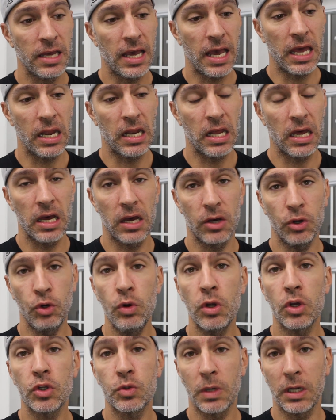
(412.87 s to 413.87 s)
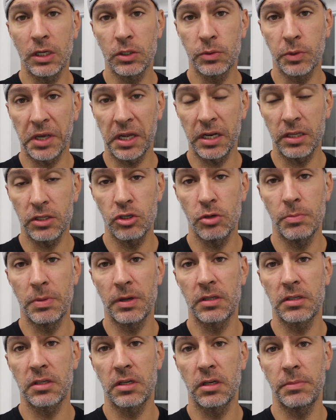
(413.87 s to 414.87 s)
and who knows what else we'll get into,
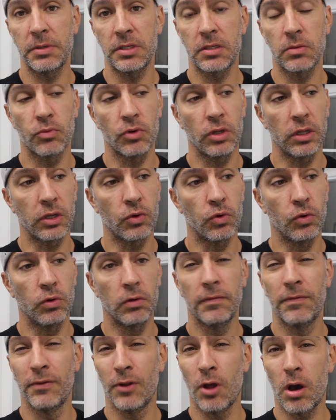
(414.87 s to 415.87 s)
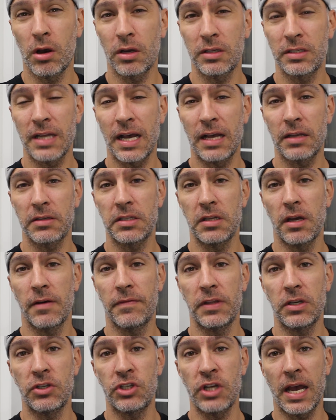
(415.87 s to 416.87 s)
but it's going to be some really cool vlog style
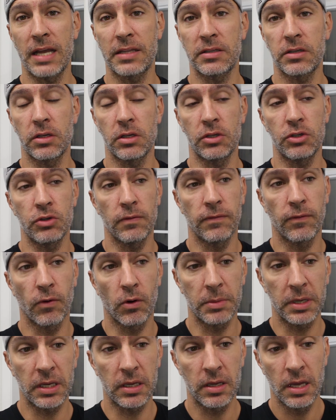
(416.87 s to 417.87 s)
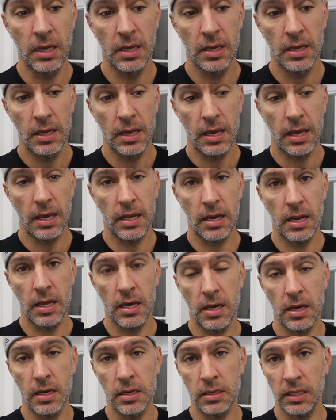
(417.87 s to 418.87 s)
stuff that Chad's going to do for me. And
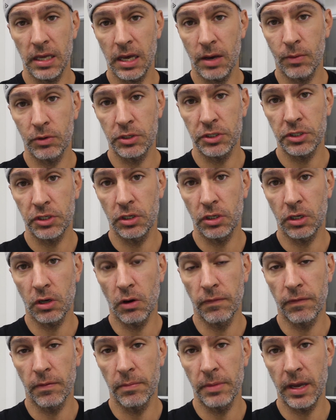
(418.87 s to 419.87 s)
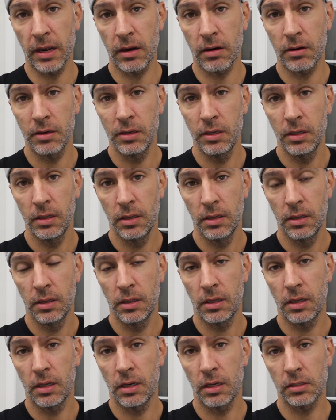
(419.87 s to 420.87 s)
yeah, we're just going to go from there,
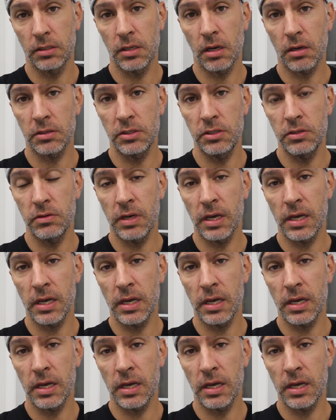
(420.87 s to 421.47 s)
and I'll talk to you